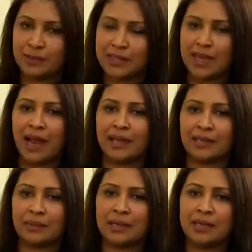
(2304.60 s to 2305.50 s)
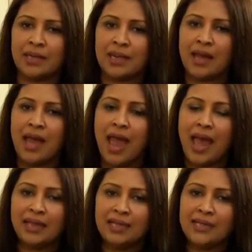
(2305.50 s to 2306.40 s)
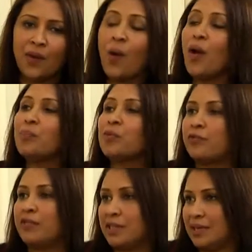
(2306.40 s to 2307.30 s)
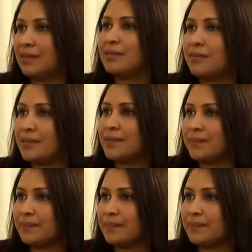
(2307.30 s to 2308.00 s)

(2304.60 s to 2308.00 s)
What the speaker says: Mr. Algama. And these are all professionals.